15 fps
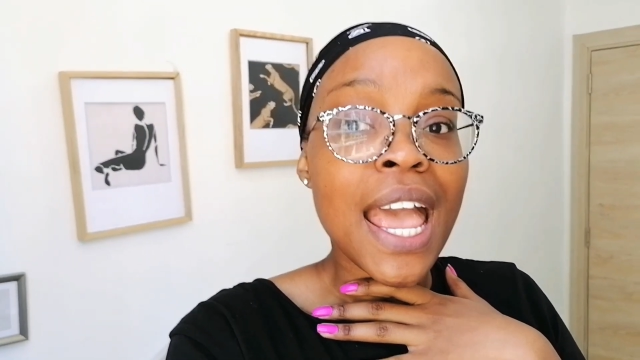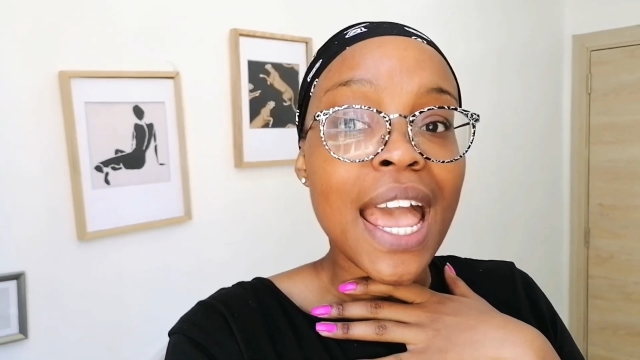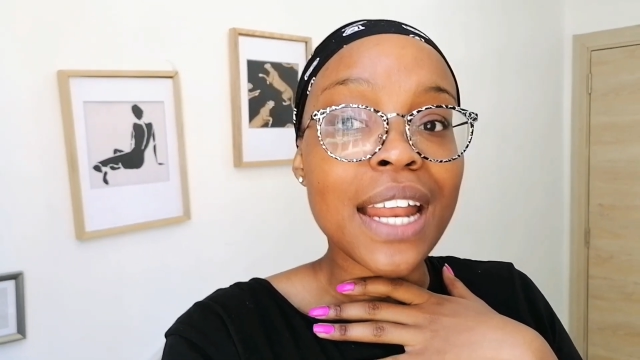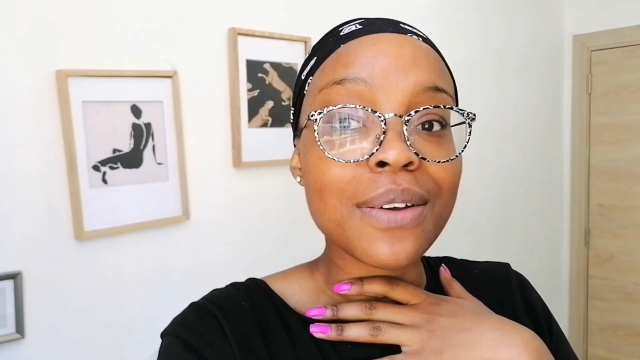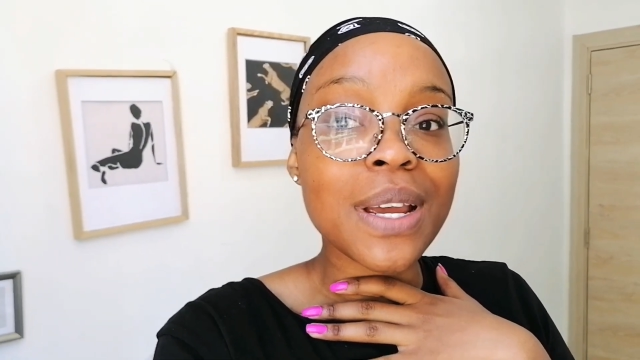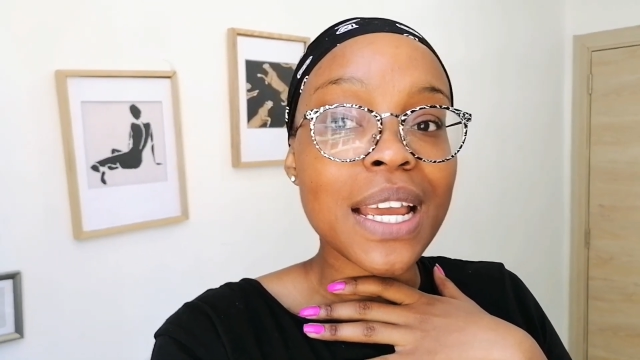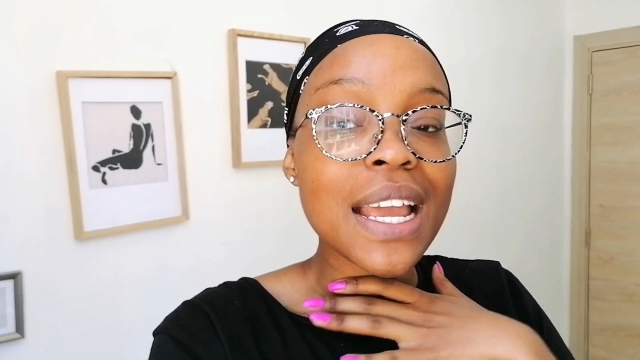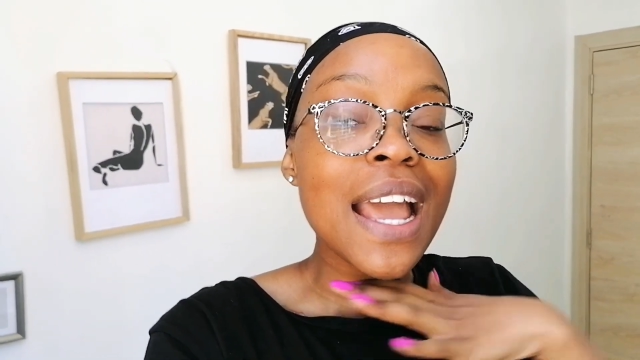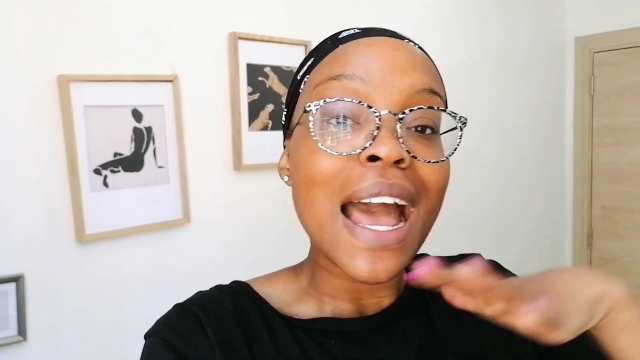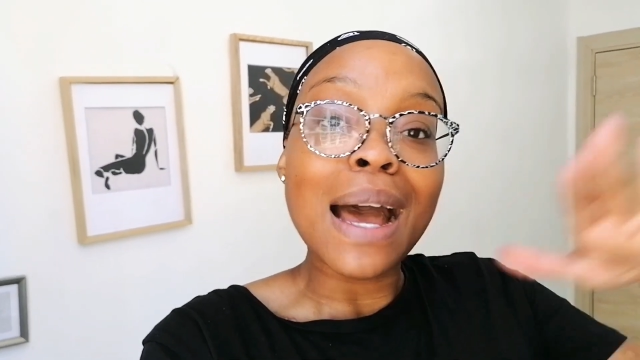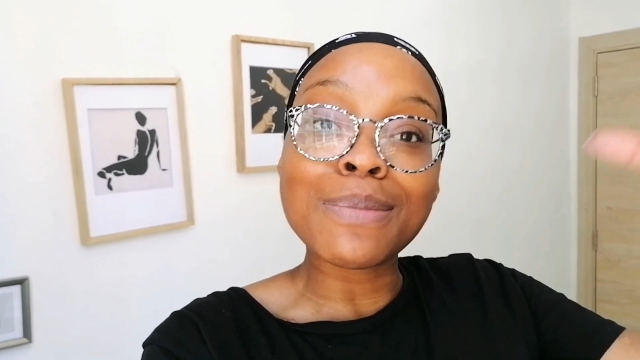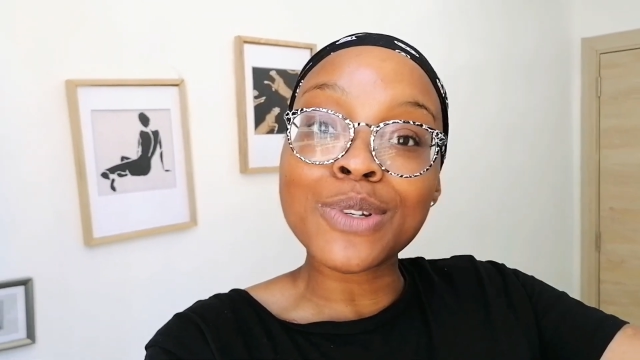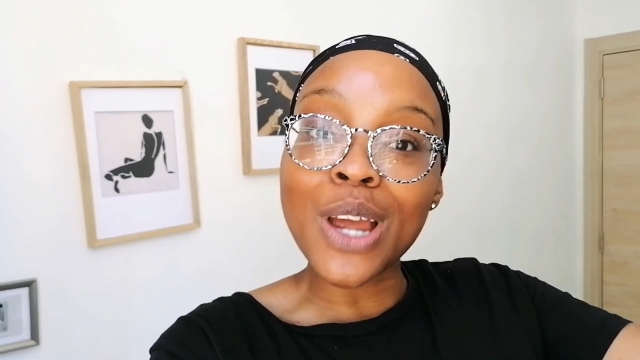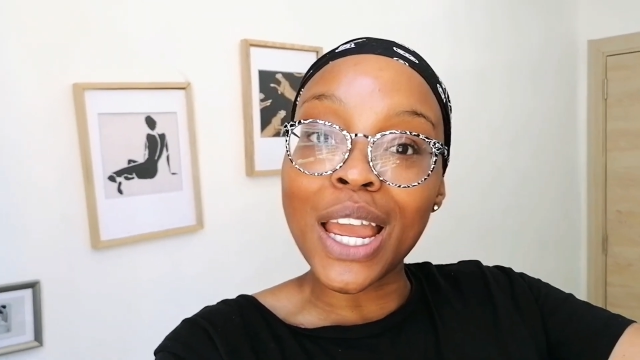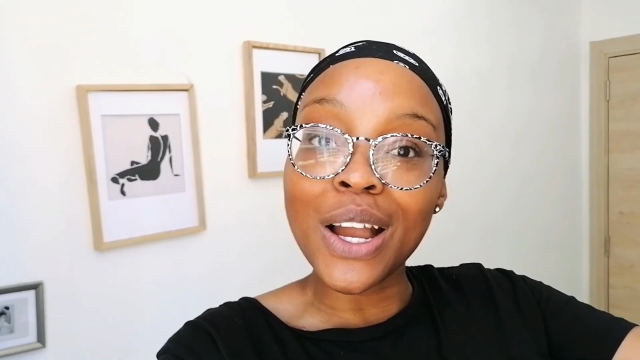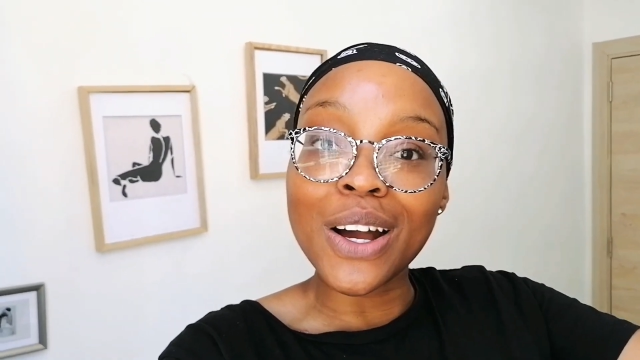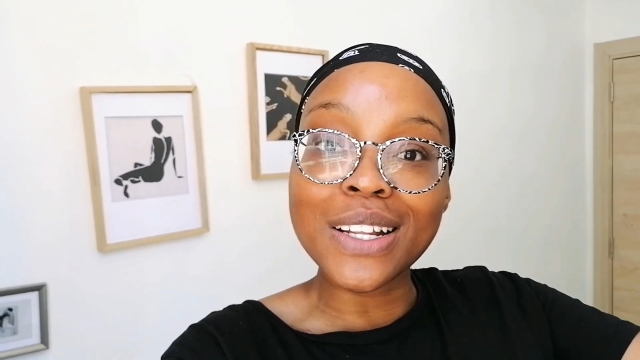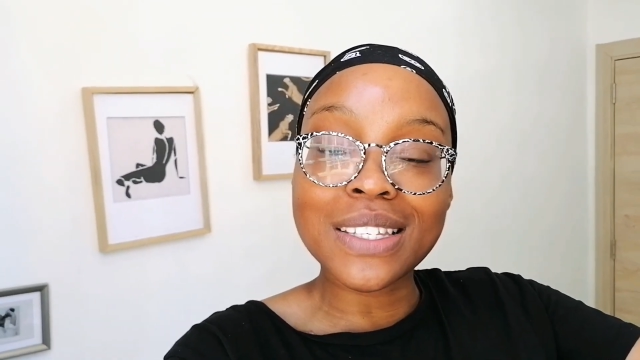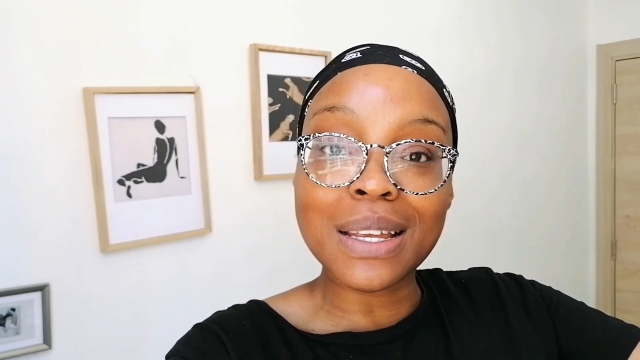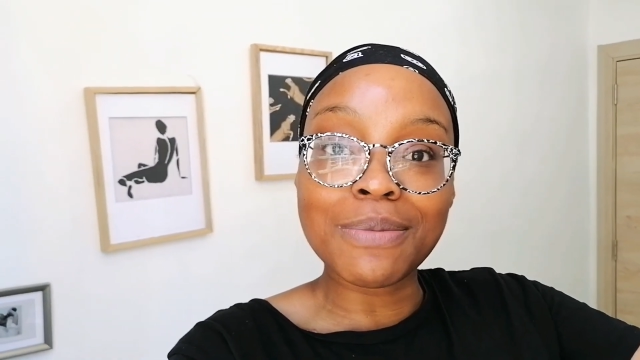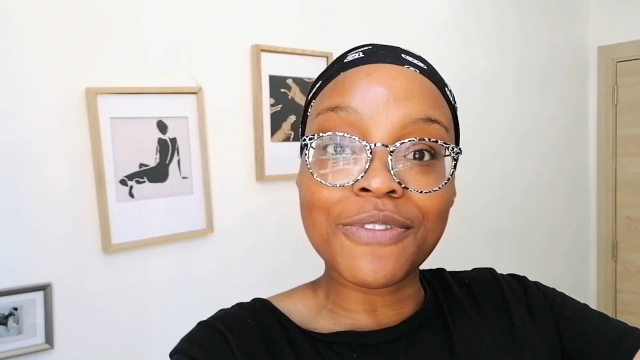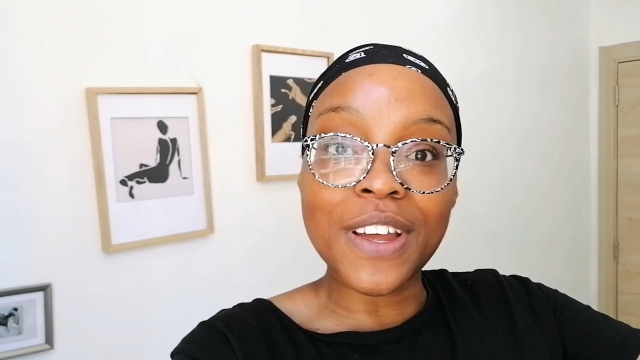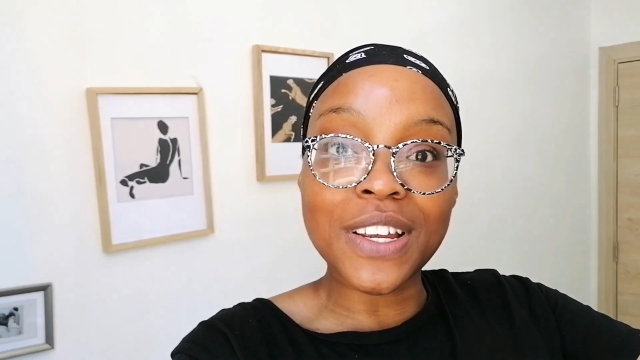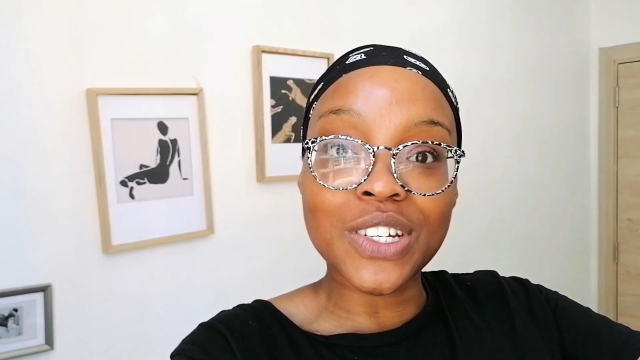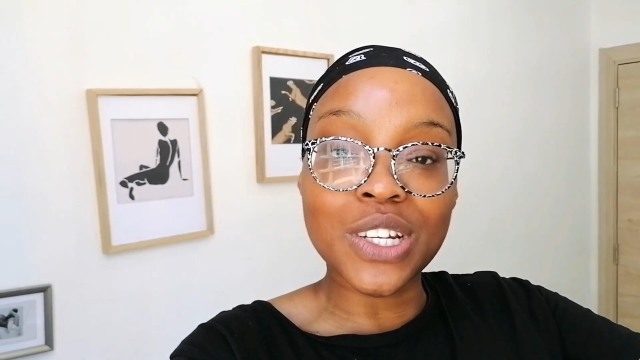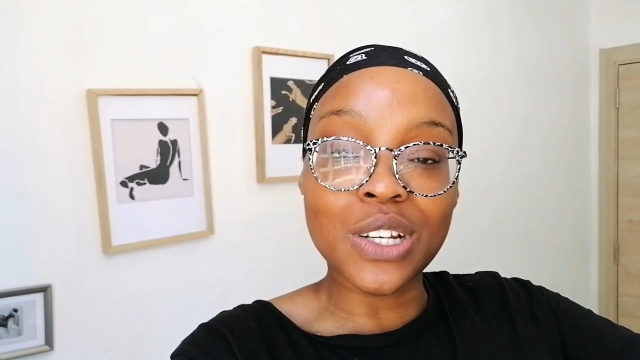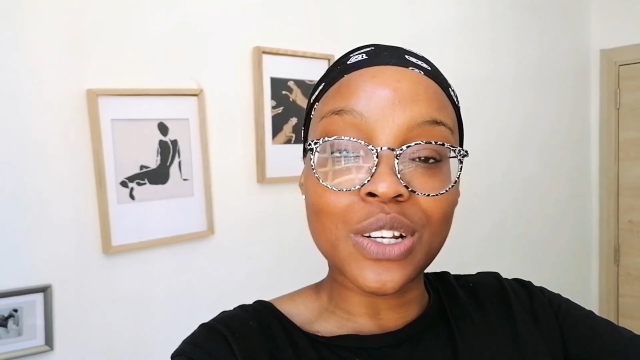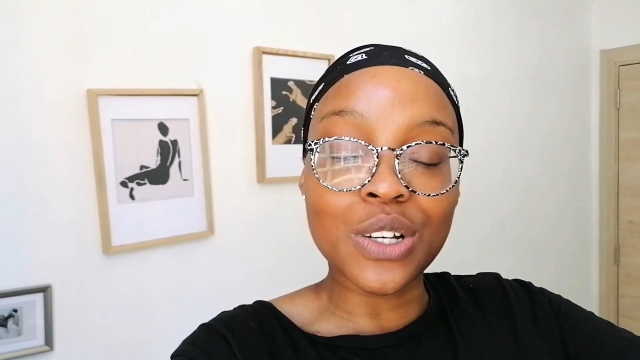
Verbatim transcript: Anyway, I'm trying on some fashion